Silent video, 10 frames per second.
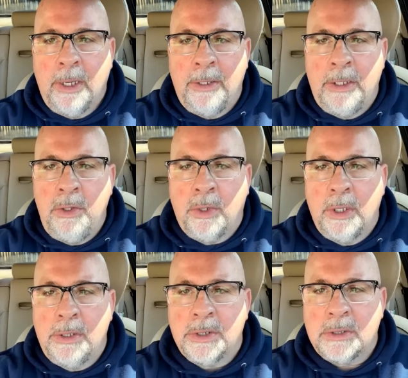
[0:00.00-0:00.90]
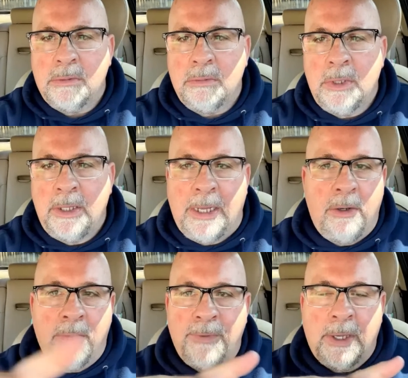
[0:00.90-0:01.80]
and then you could just hit that
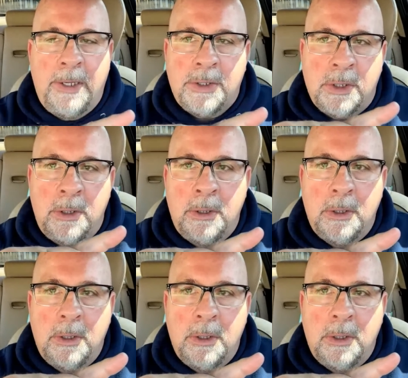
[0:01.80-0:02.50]
notification